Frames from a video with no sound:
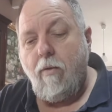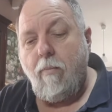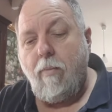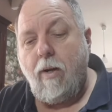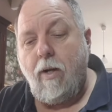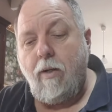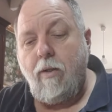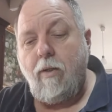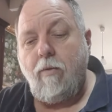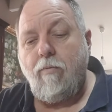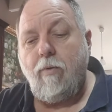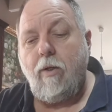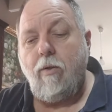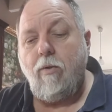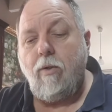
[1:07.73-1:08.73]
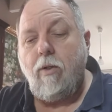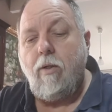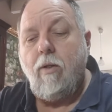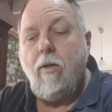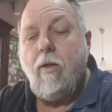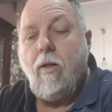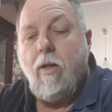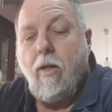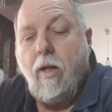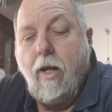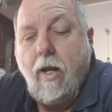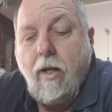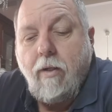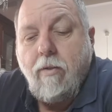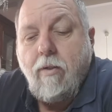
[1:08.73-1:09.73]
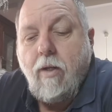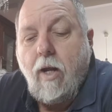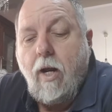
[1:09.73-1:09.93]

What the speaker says: But if we look at